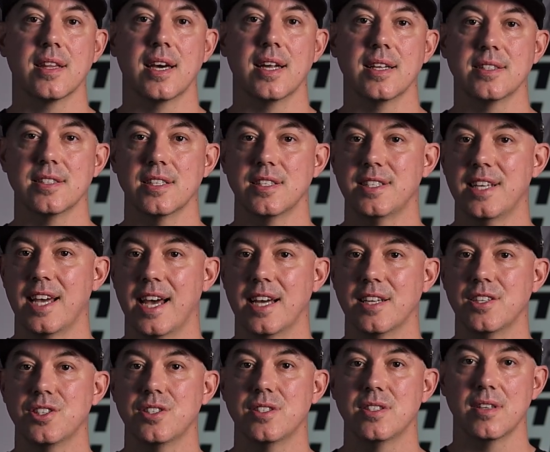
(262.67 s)
that it's
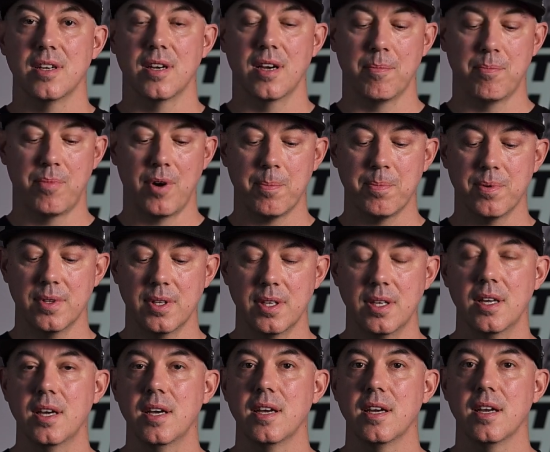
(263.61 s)
attached
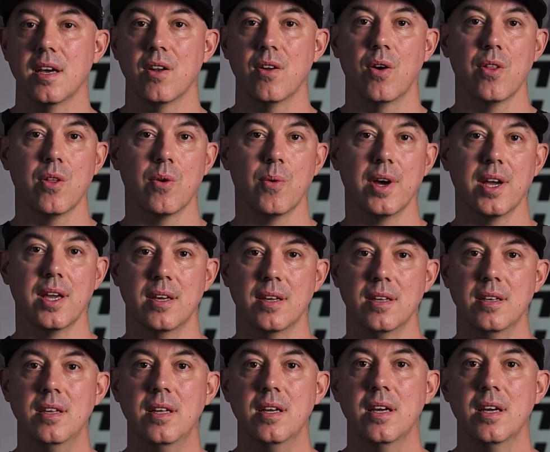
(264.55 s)
properly and all the way in.